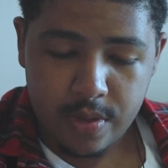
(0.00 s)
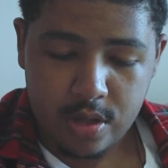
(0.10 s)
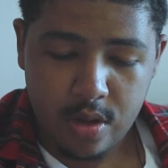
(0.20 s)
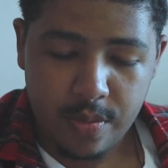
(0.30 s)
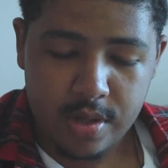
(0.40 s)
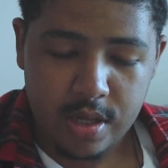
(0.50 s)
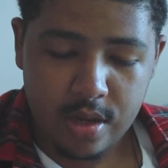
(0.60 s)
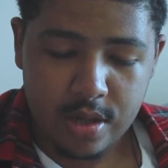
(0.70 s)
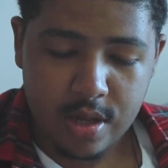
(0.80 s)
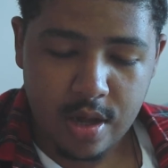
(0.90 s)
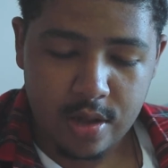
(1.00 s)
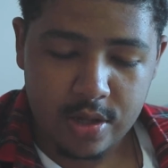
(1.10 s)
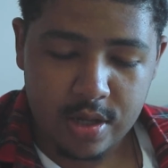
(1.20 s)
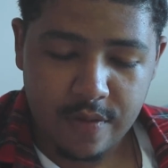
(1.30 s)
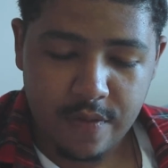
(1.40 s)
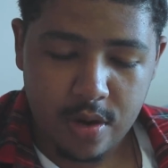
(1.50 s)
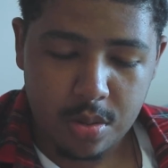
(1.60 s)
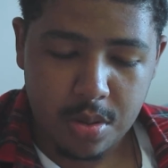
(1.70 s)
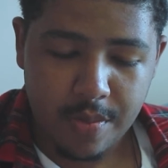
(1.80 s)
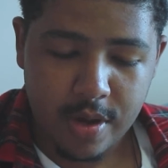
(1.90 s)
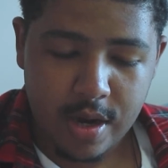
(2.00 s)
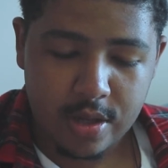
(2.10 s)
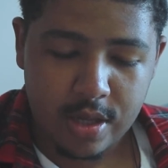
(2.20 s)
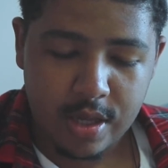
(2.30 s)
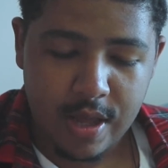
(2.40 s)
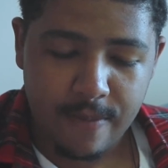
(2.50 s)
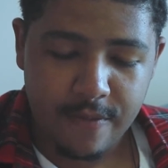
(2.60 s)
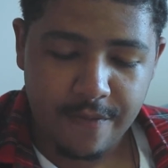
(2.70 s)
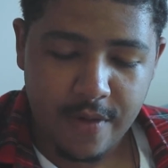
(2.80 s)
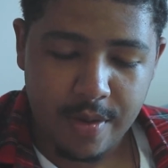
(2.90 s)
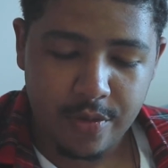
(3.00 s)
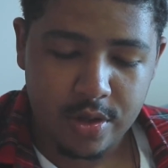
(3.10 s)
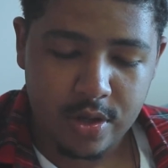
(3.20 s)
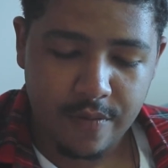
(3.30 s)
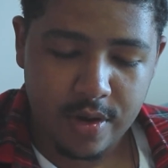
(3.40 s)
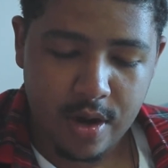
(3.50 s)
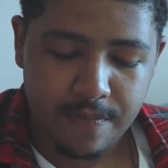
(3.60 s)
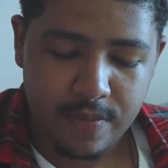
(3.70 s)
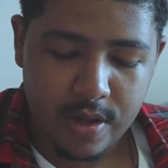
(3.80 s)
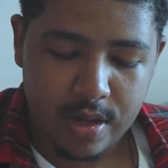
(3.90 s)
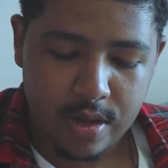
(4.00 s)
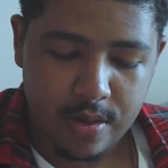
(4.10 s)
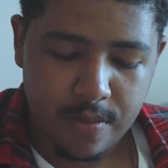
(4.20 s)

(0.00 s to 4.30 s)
There's not many other colors in this photo, so I might actually keep the vibrance of it up there.